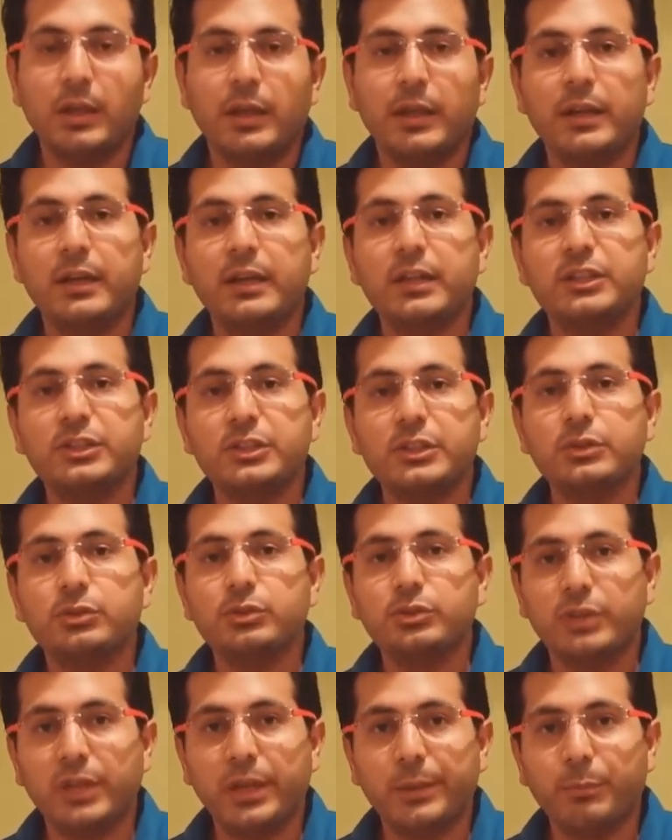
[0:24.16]
In addition to
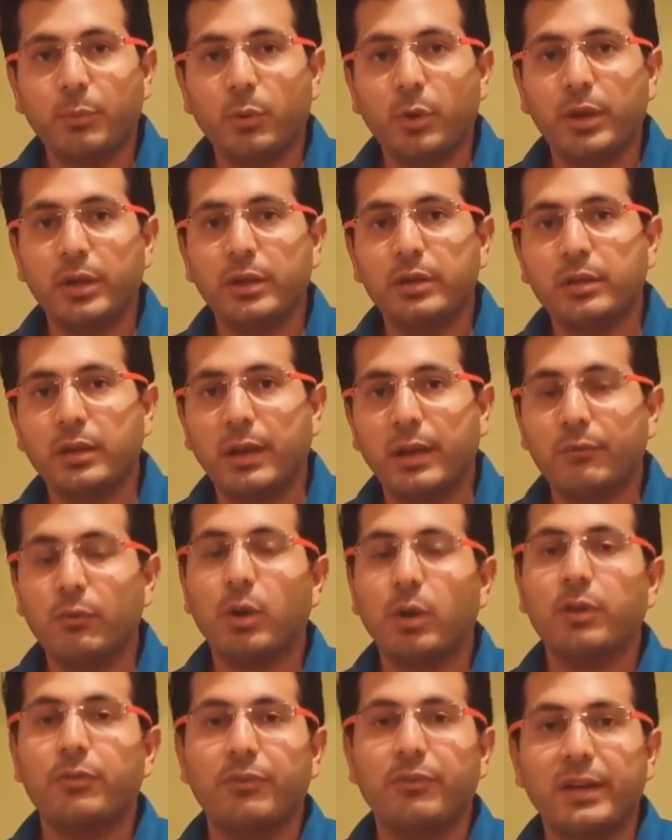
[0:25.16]
SharePoint, I've
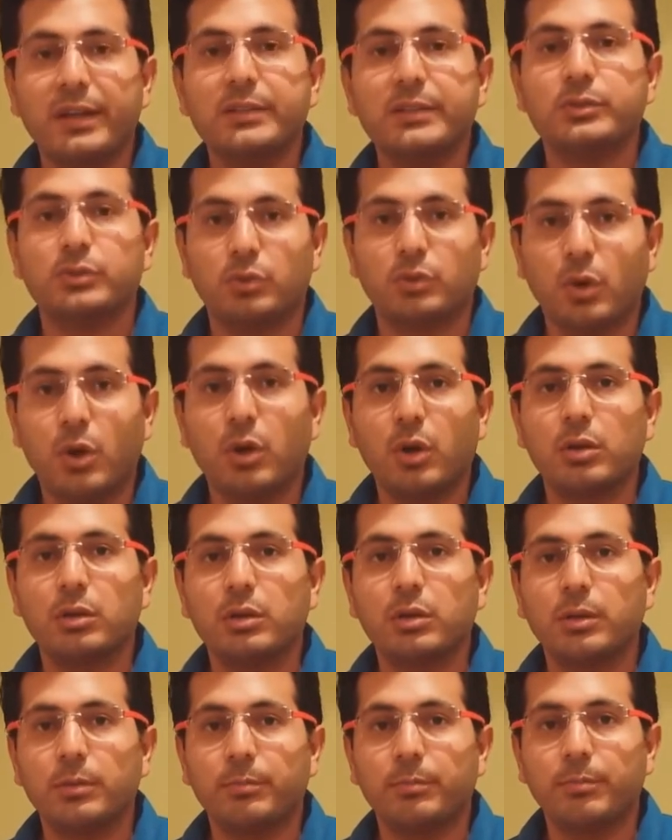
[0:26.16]
got a very
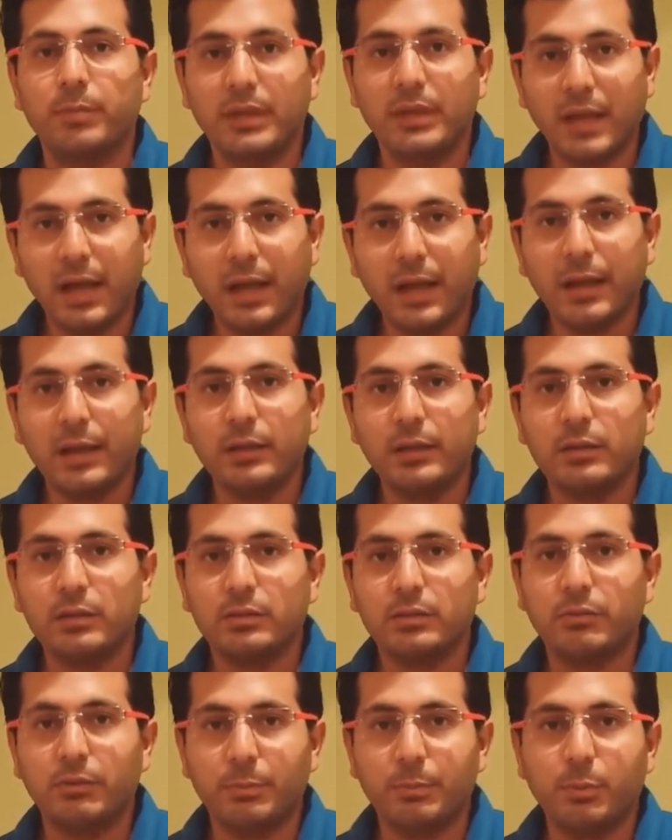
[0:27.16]
strong BI
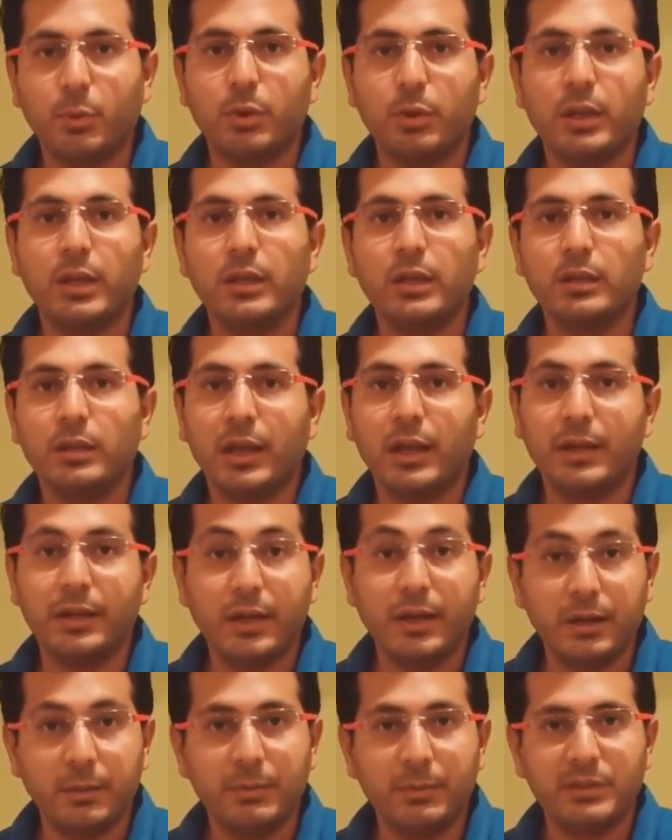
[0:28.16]
reporting and
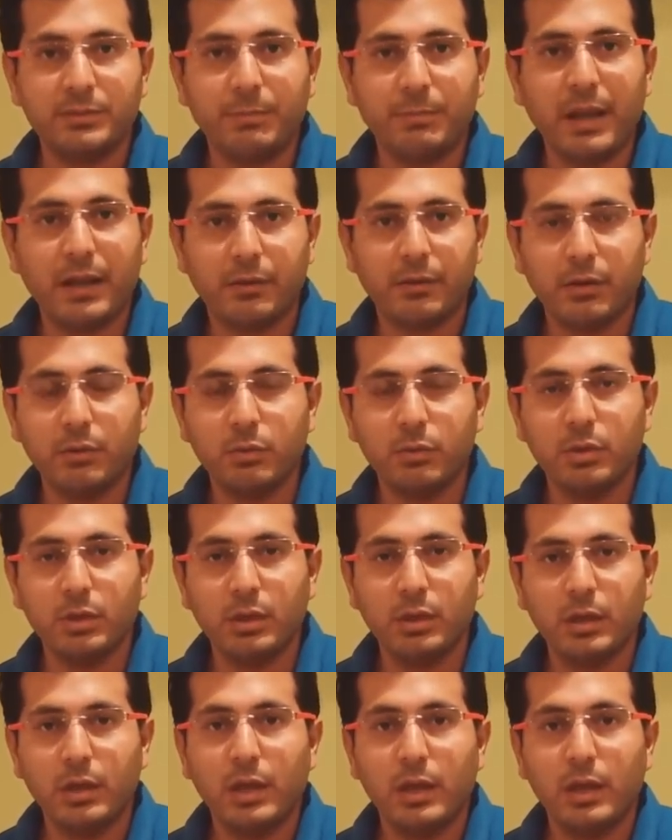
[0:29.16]
database background